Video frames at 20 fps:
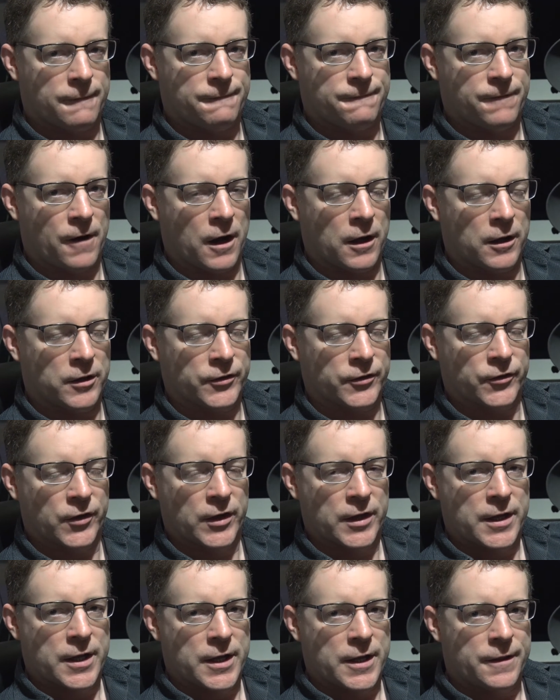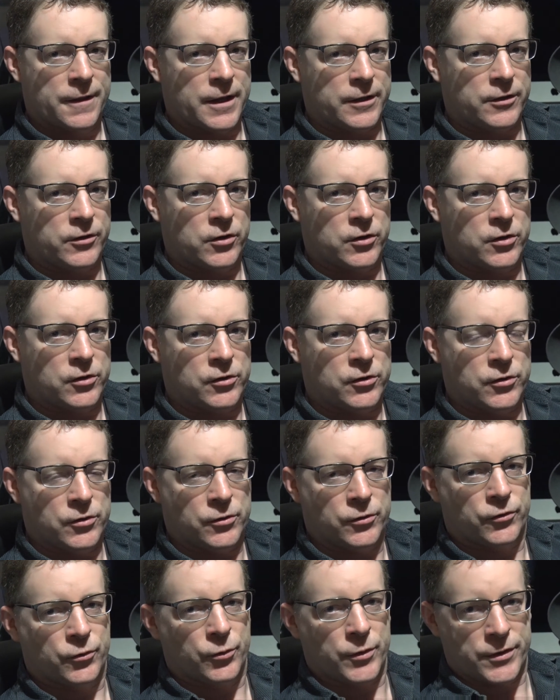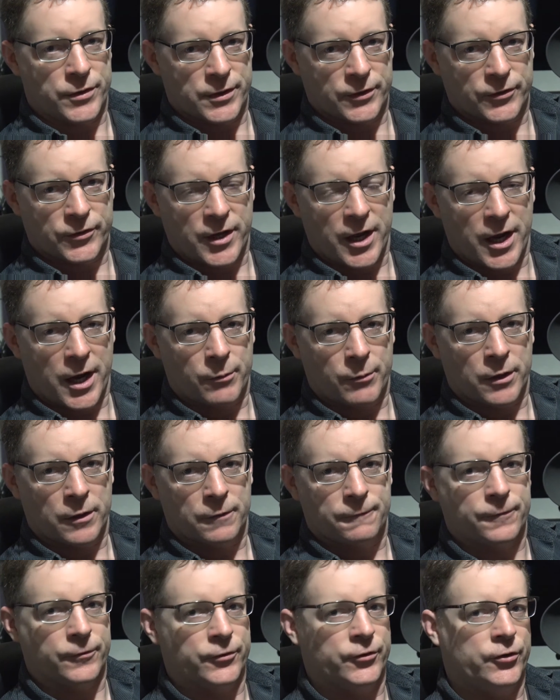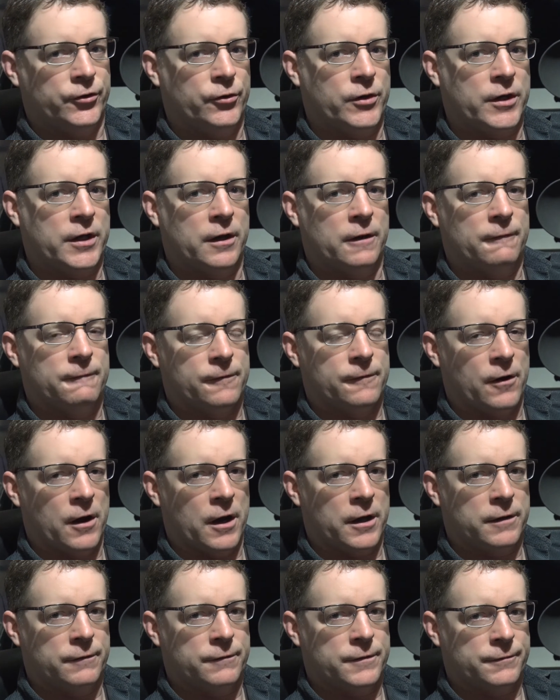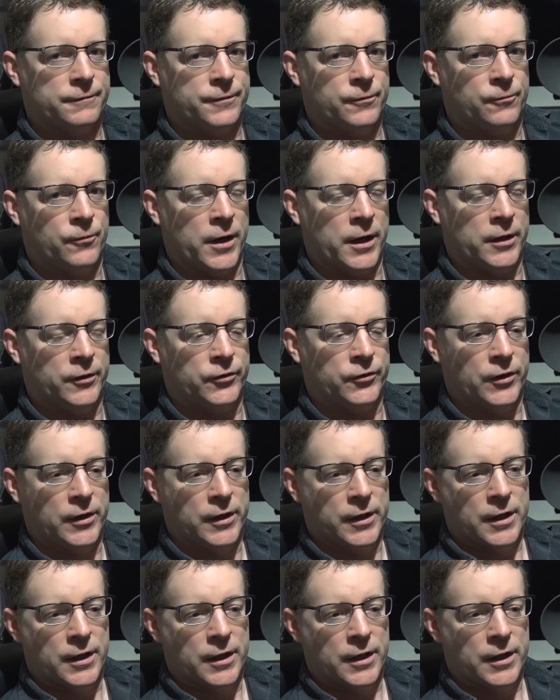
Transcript: files that you can use with this camera for shooting in a variety of different ways.